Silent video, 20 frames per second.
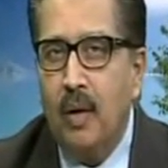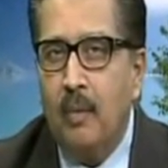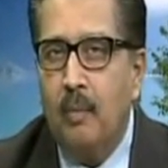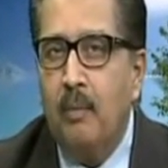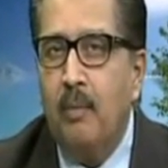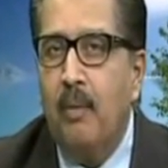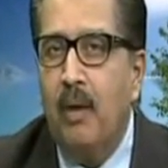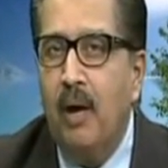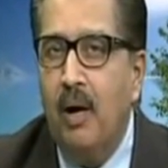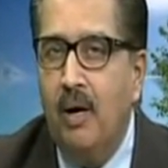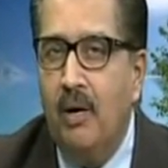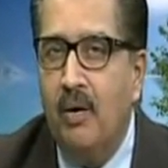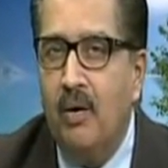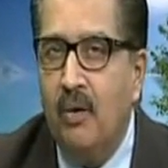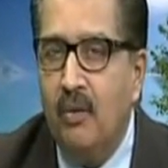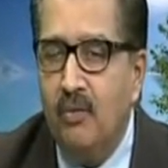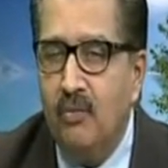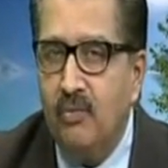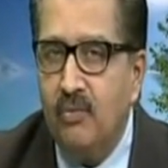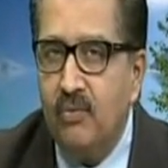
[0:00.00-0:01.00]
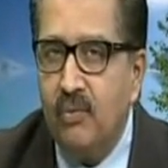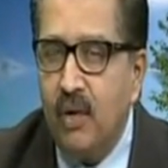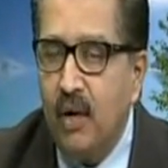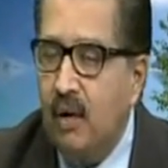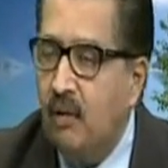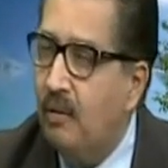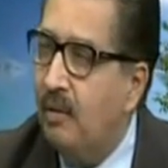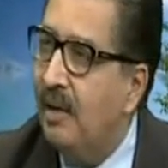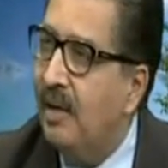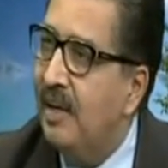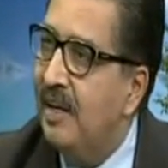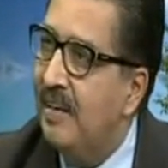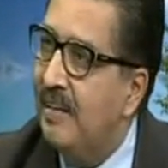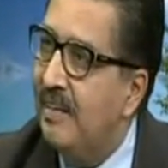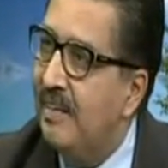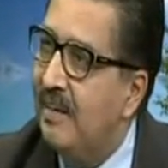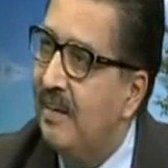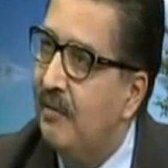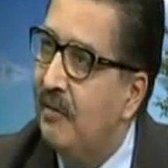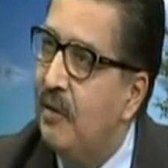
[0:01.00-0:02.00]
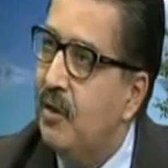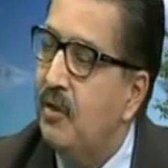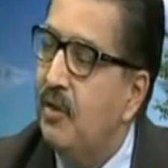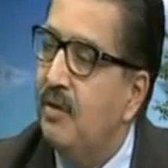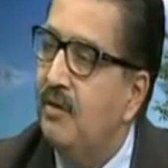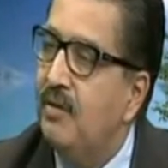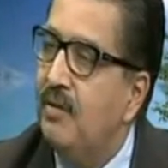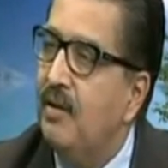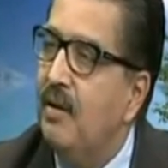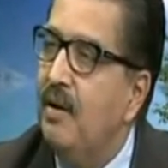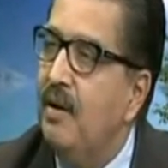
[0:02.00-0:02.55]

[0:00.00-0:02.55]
a part of our history, which is